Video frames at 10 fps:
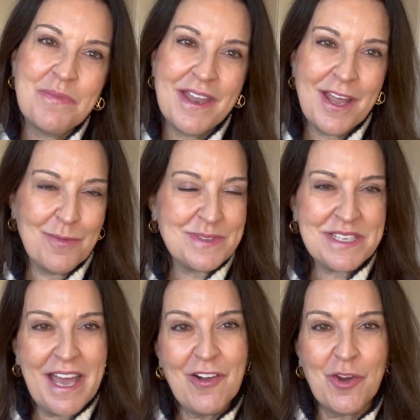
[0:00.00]
That helps the
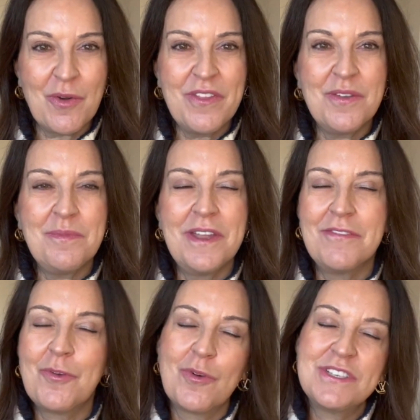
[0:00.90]
algorithm. And
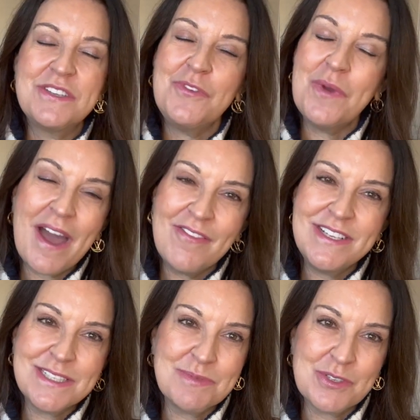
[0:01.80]
of course, if you
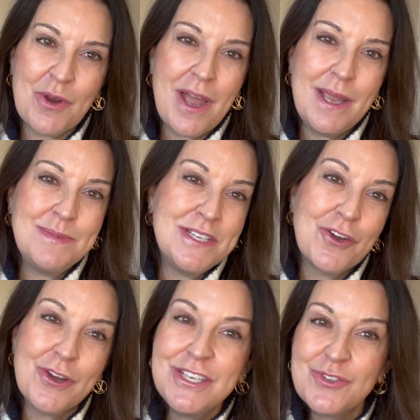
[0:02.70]
haven't subscribed and
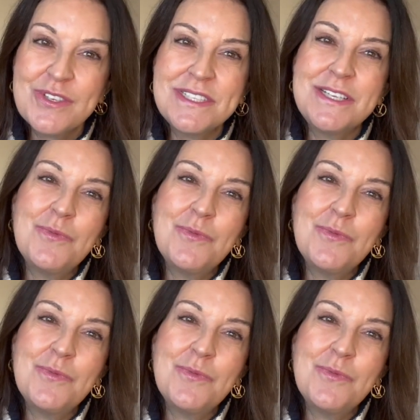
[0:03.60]
are interested,